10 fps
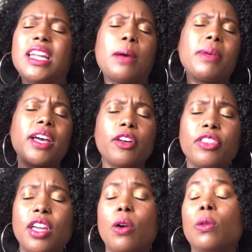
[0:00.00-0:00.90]
I'm
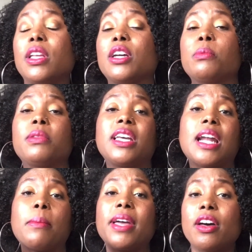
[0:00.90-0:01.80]
healthy, whole, and complete.
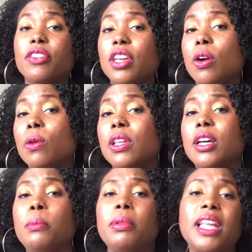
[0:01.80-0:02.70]
I'm healthy, whole, and
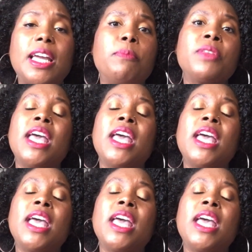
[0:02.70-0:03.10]
complete."